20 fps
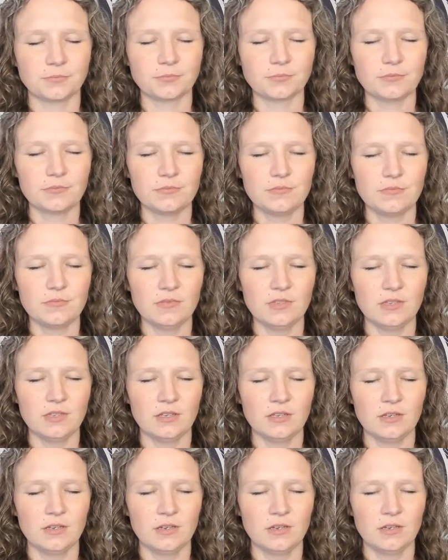
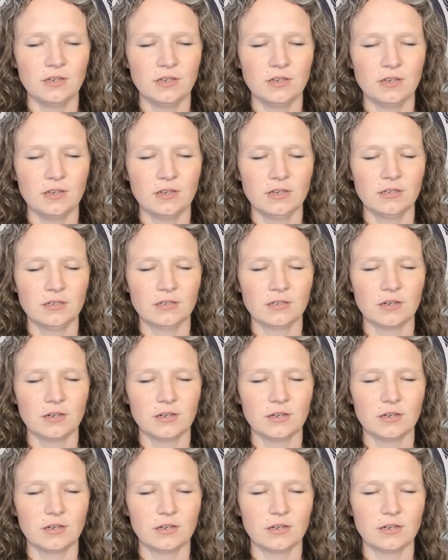
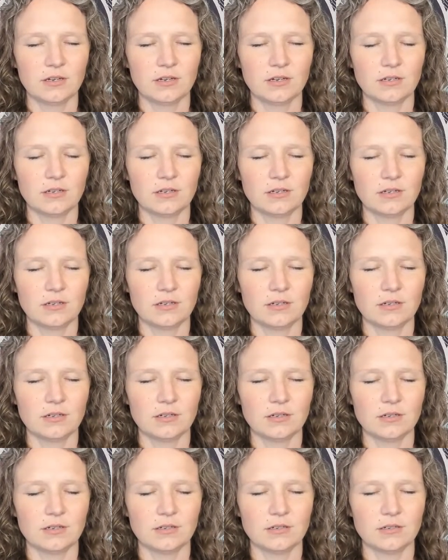
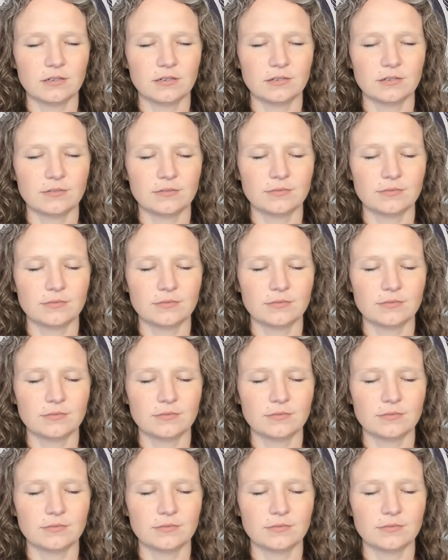Nobody speaks.